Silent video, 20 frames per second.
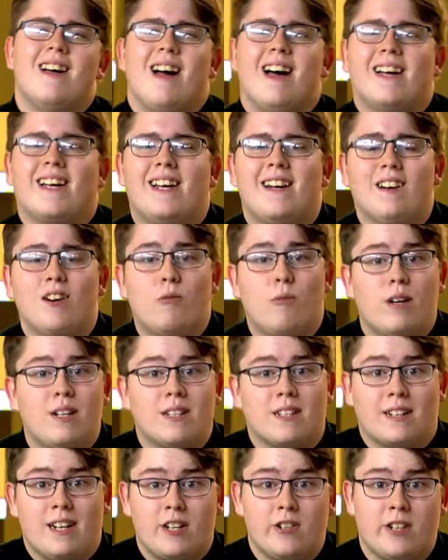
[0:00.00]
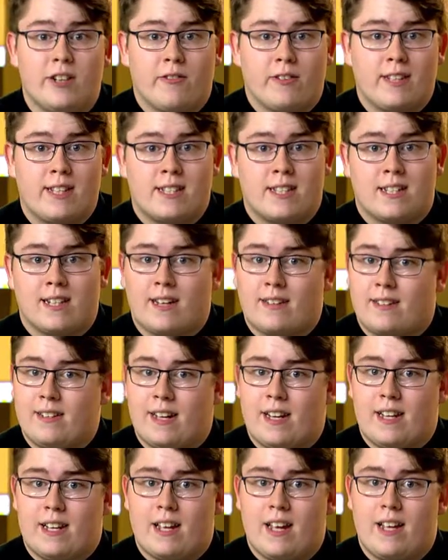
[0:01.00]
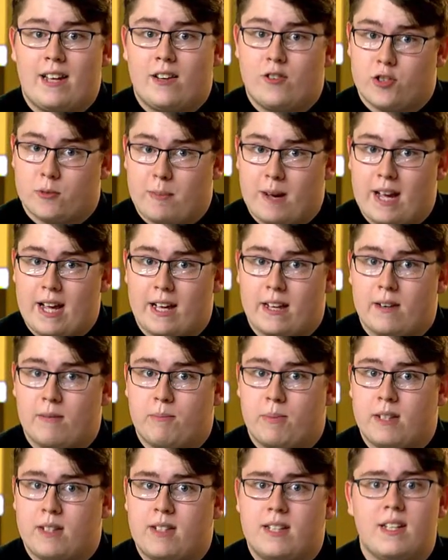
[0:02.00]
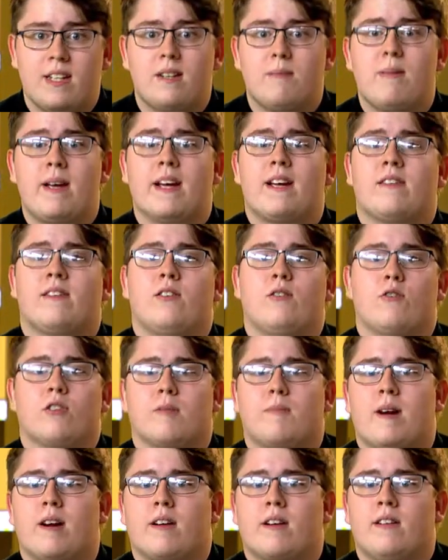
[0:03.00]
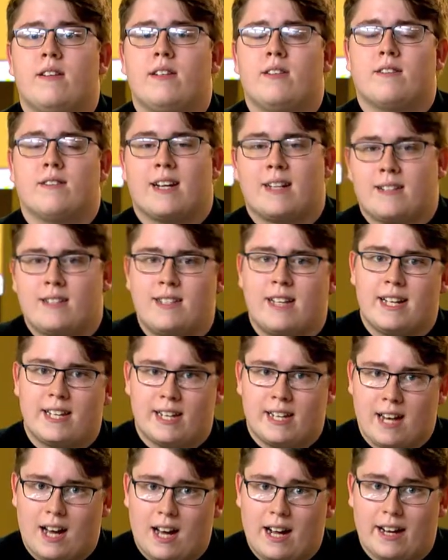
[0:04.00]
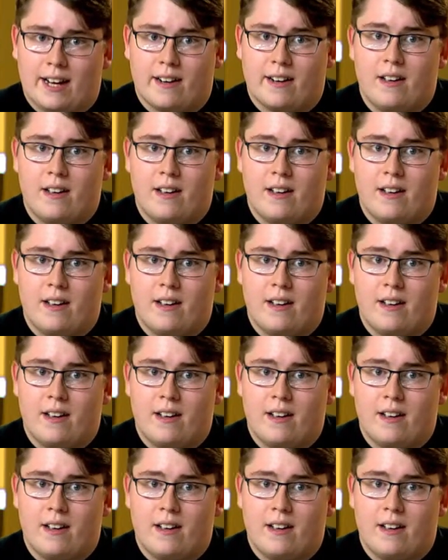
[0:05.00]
Akira was initially released in 1988 in Japan, but didn't make it to North America until 1989.